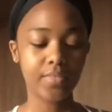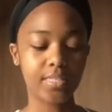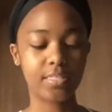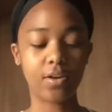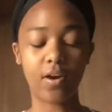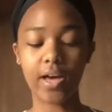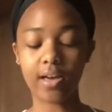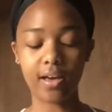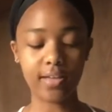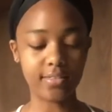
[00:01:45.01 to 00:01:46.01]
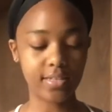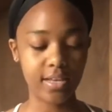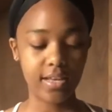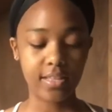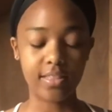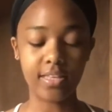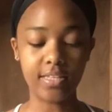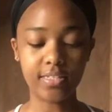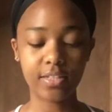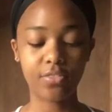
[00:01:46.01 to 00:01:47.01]
So I got
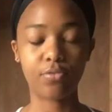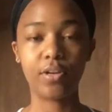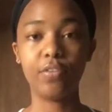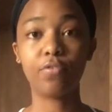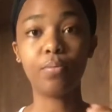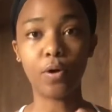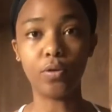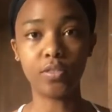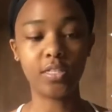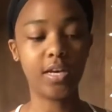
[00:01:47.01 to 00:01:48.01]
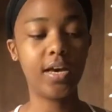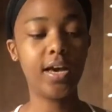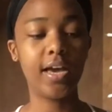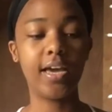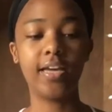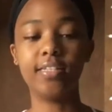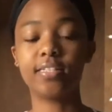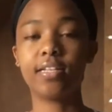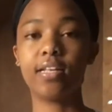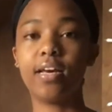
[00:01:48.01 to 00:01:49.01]
these 3 from Ulta, and
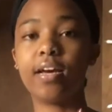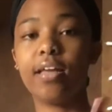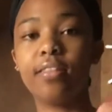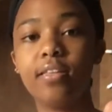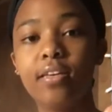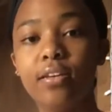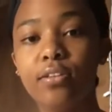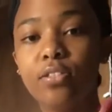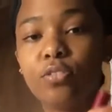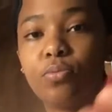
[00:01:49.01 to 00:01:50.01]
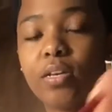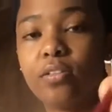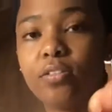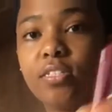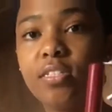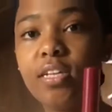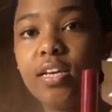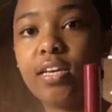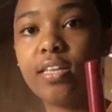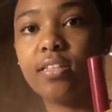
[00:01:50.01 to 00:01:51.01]
I got the just regular
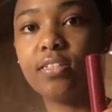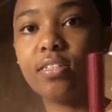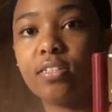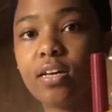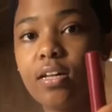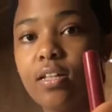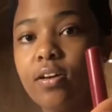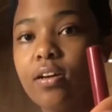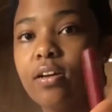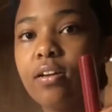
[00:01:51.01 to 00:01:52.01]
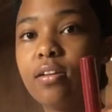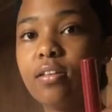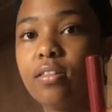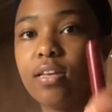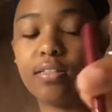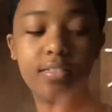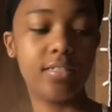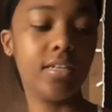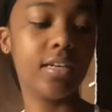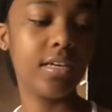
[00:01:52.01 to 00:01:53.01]
stick, and this is the color that the
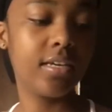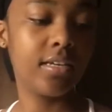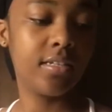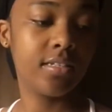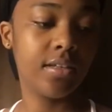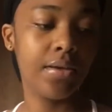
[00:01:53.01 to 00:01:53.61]
stick is.